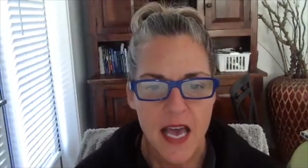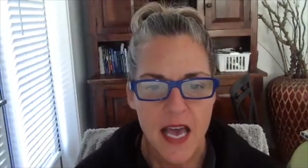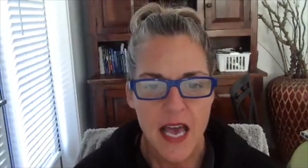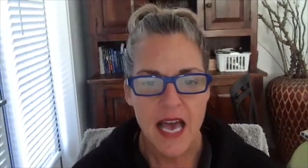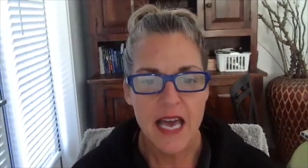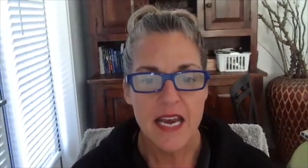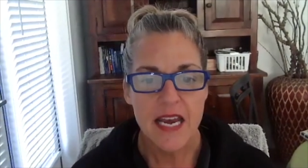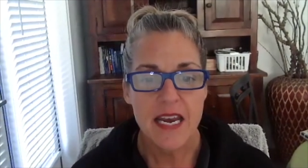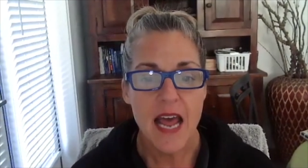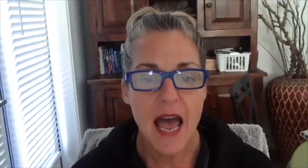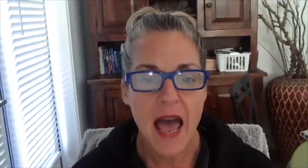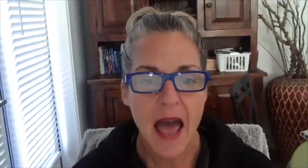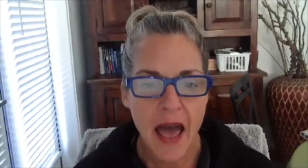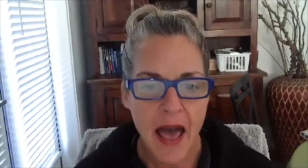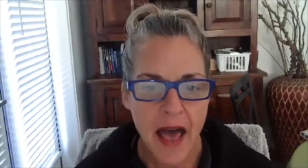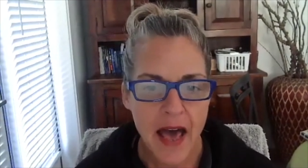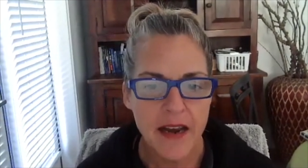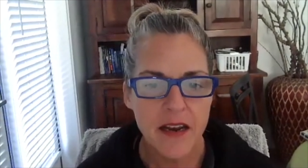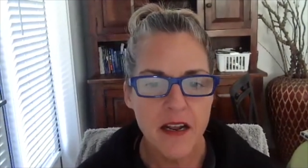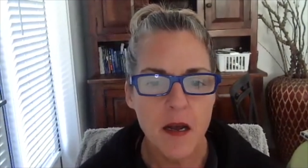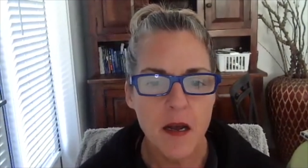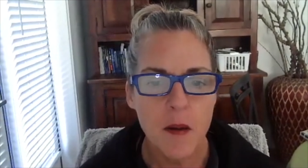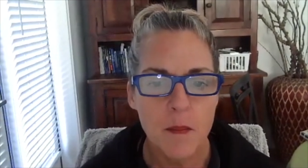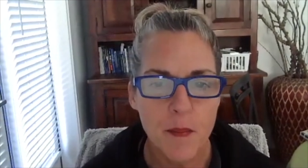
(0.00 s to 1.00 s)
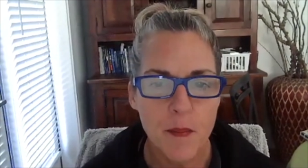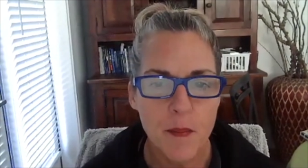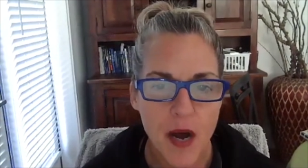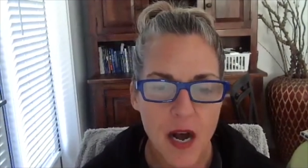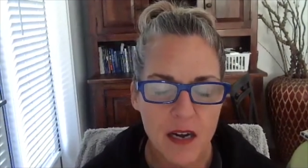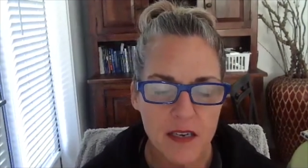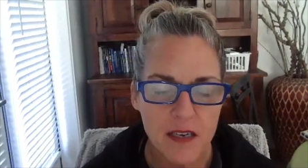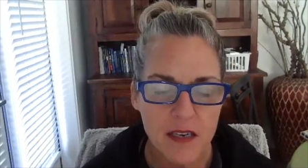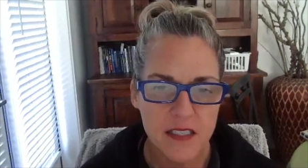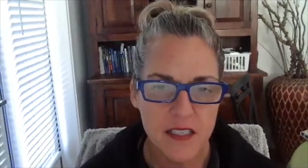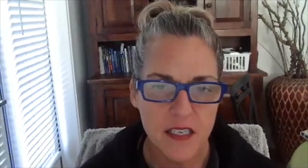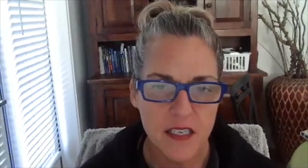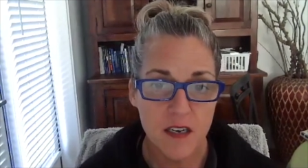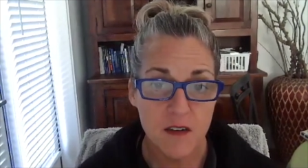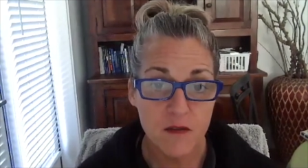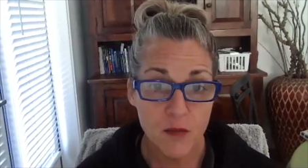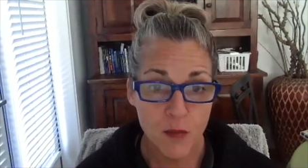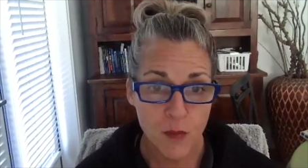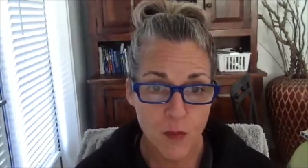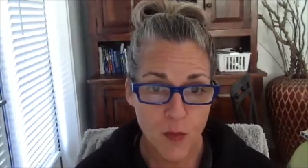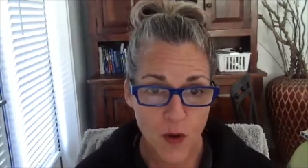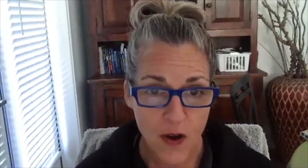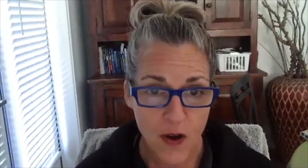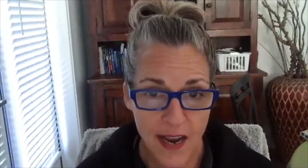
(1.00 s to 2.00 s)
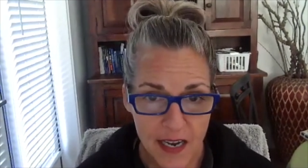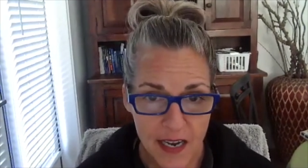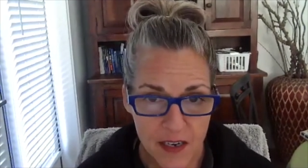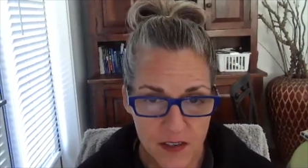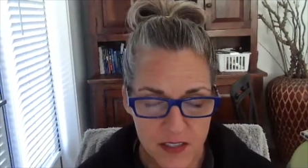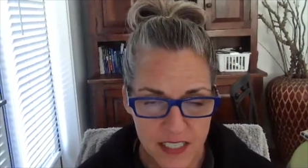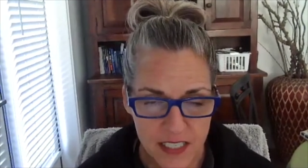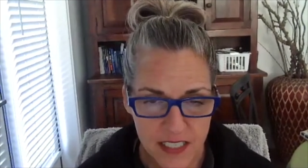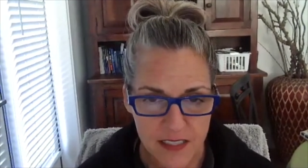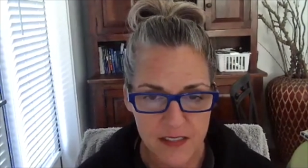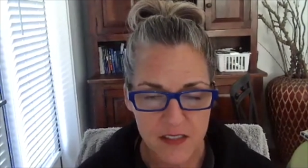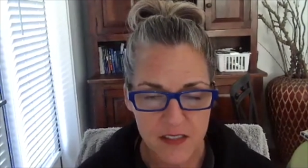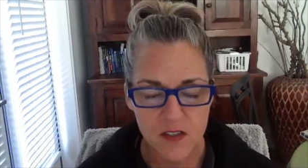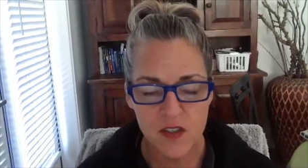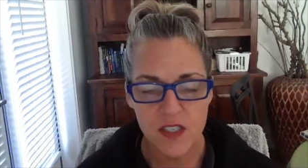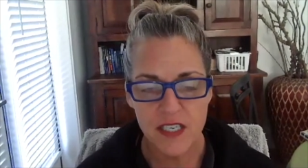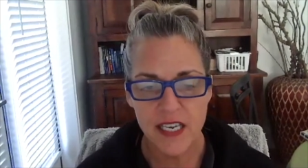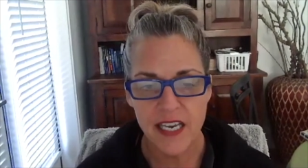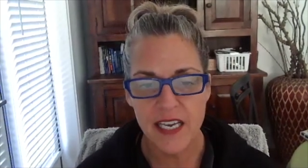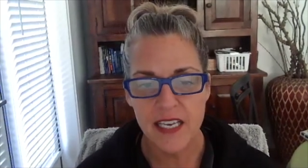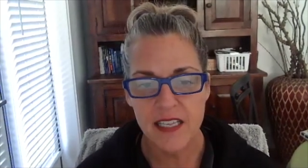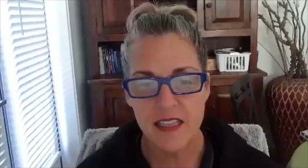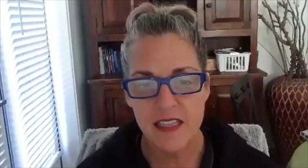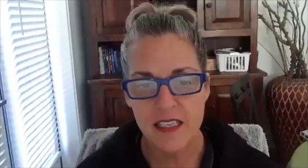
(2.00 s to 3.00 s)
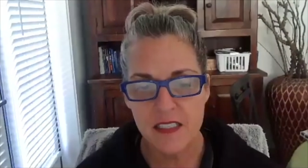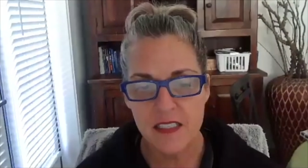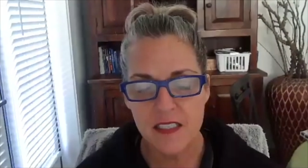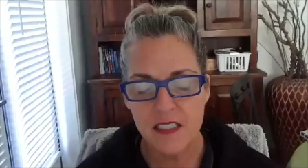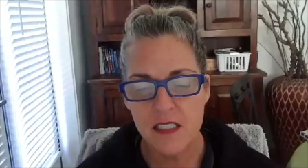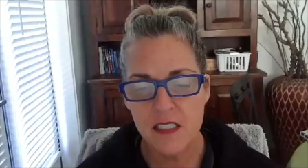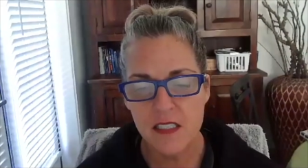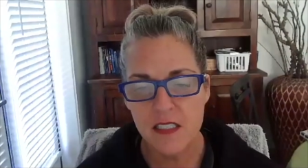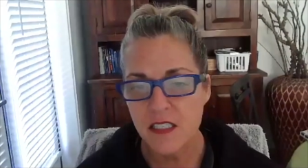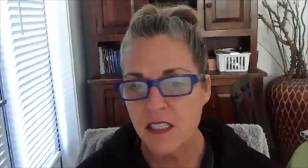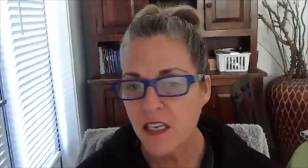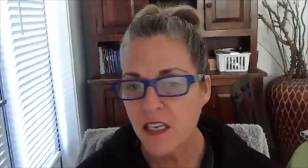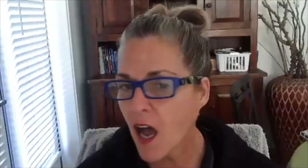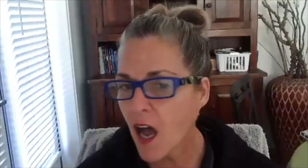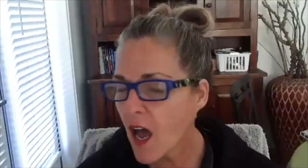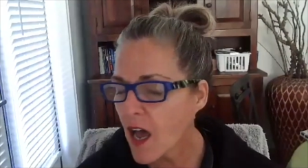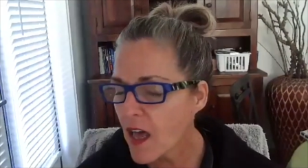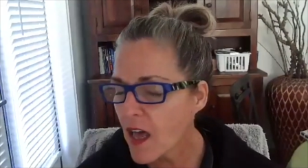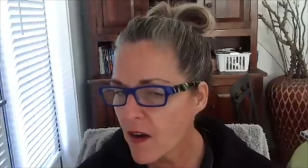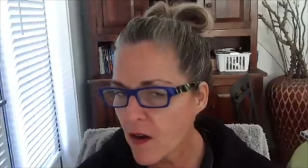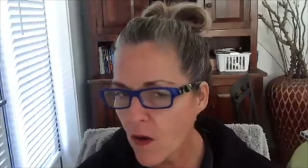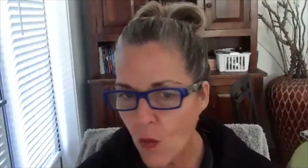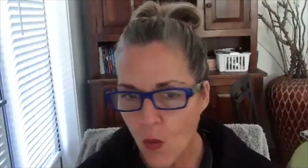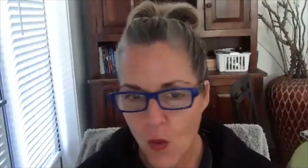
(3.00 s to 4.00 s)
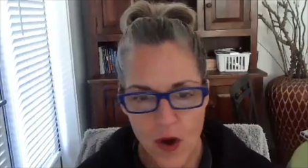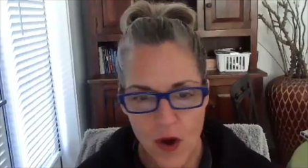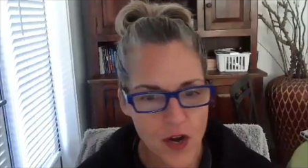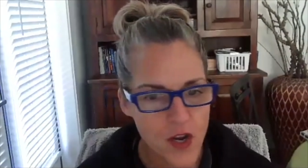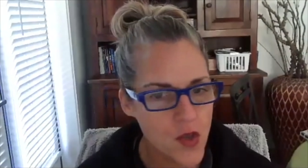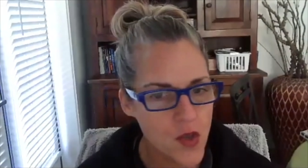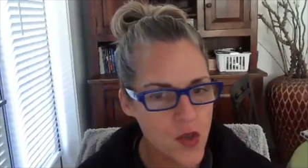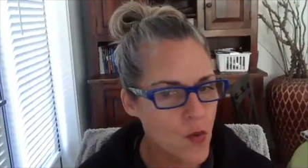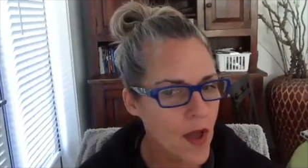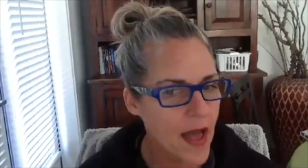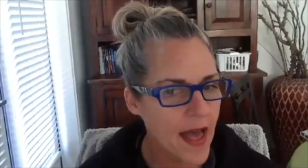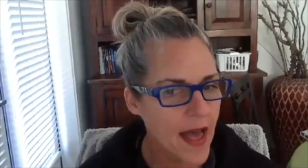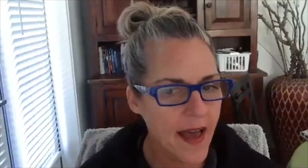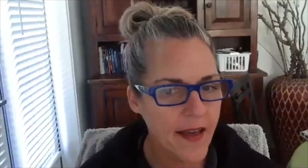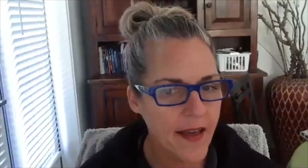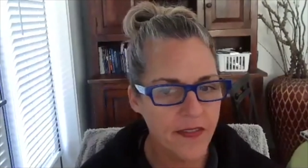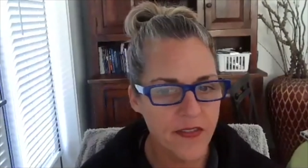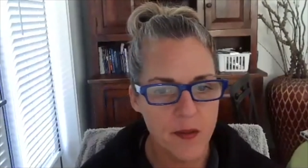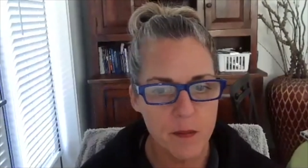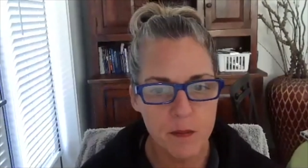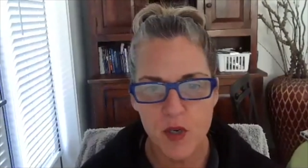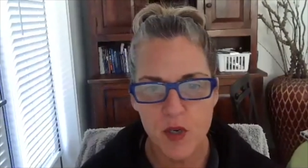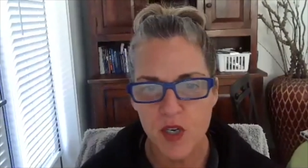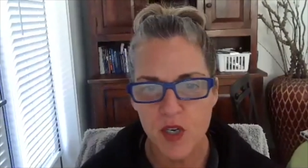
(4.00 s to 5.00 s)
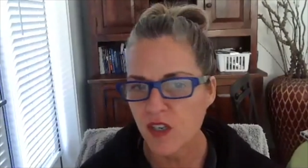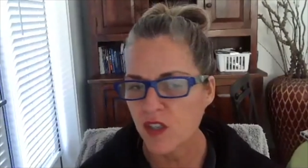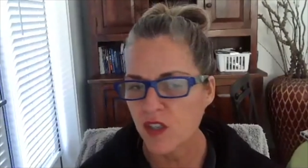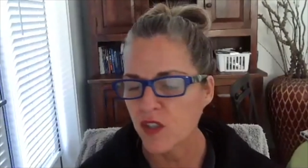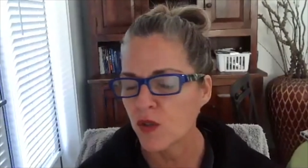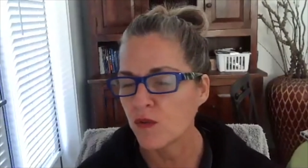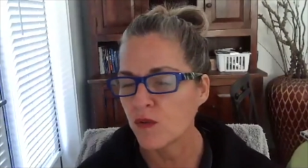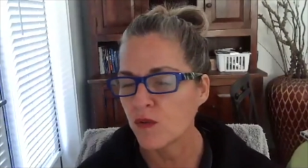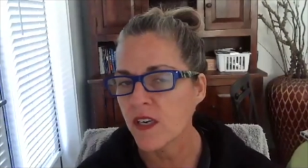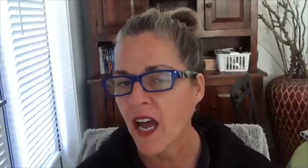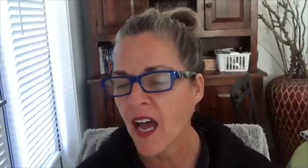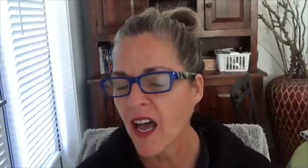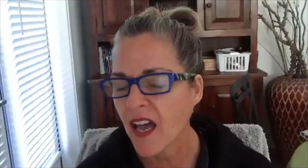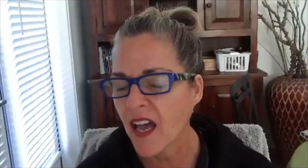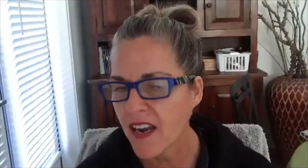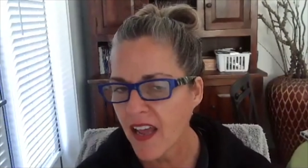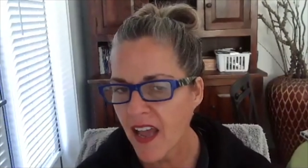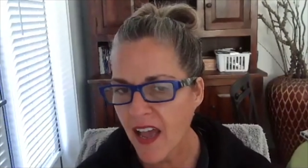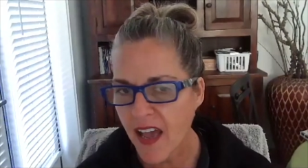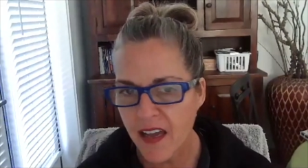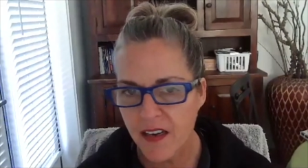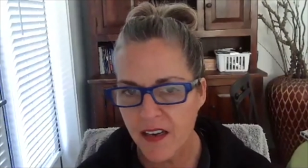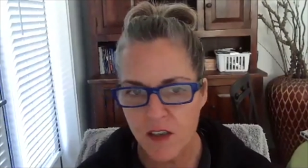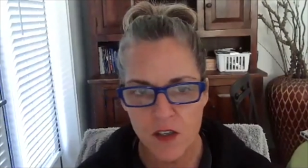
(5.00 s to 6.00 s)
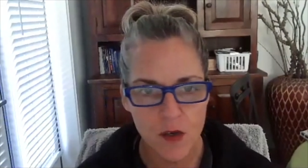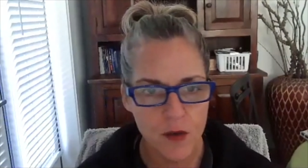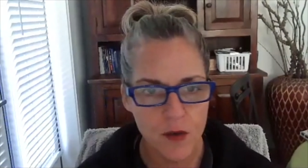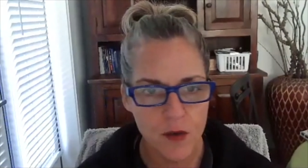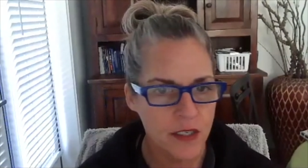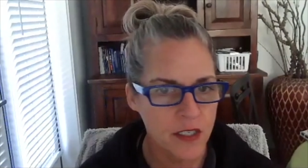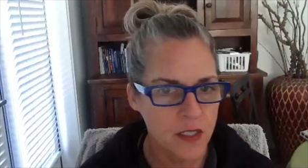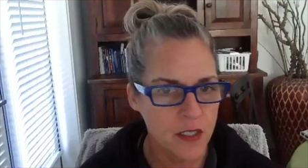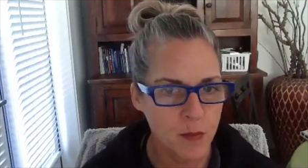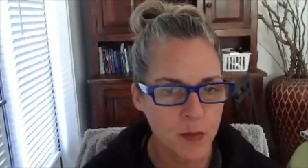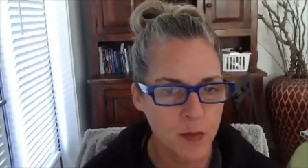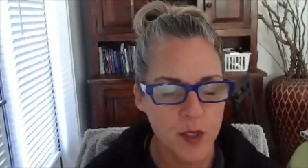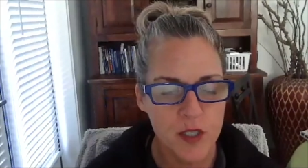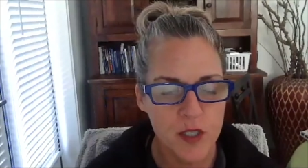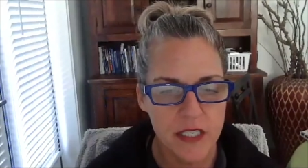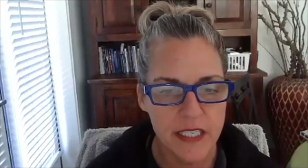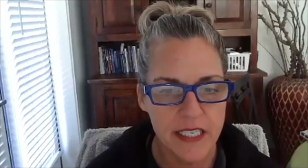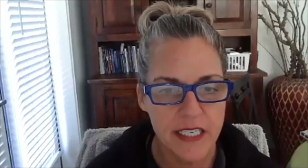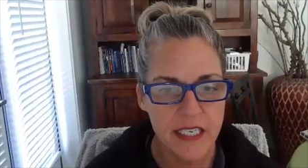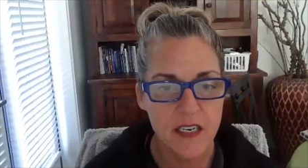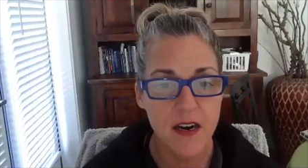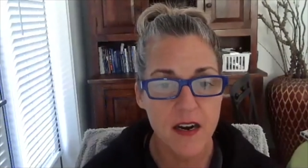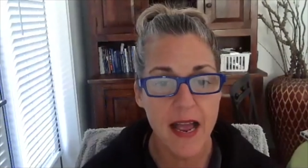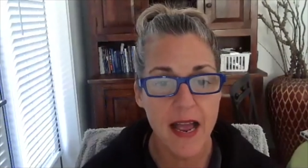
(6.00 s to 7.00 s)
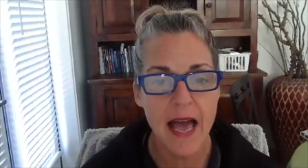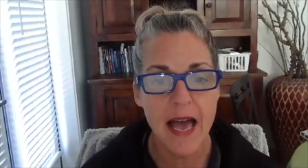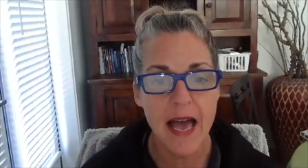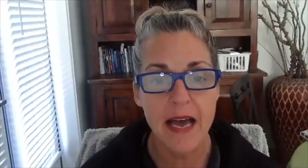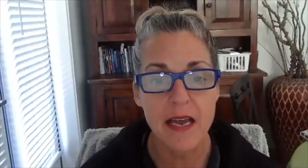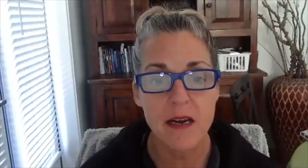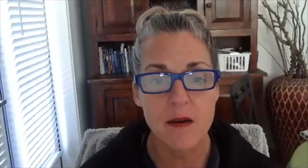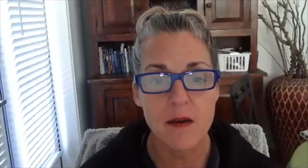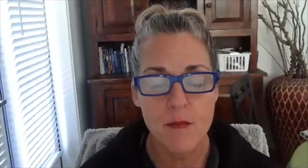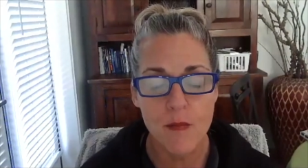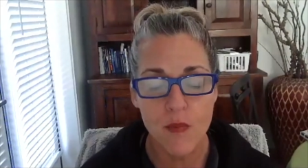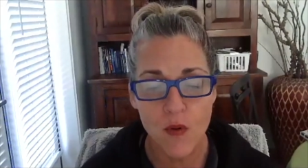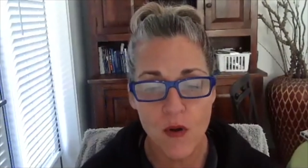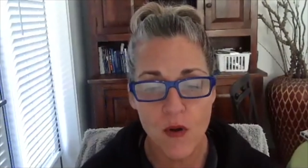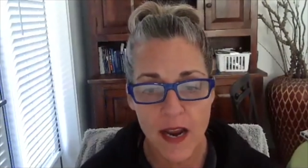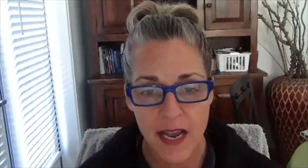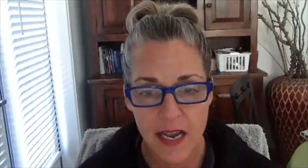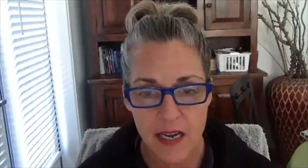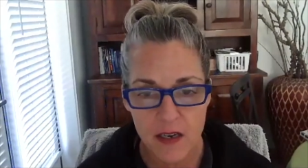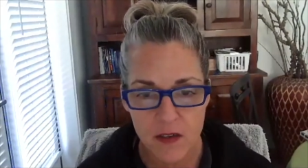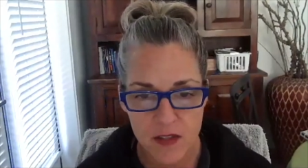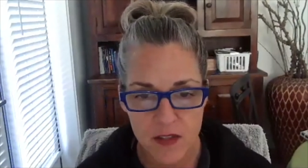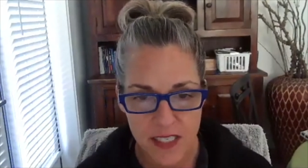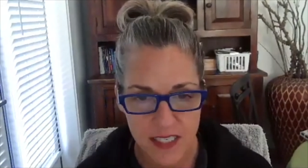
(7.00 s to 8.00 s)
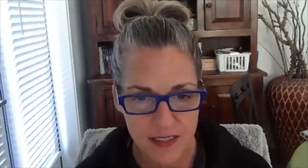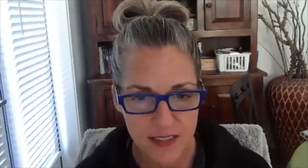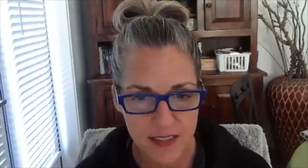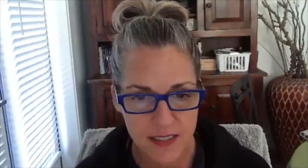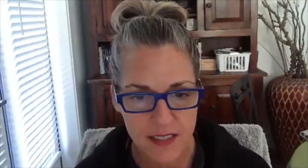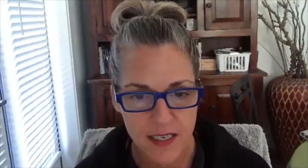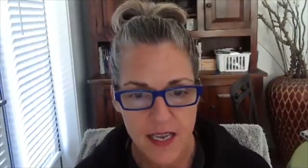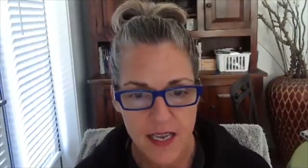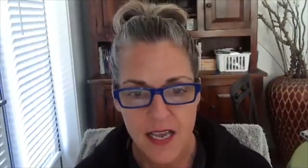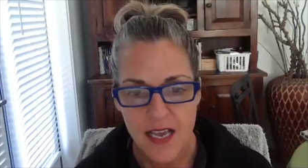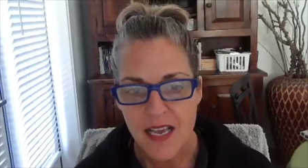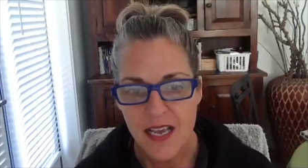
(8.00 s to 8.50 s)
And add a box of brownies, okay? This is not where you add the book. Do not add Cody's book here. Add brownies.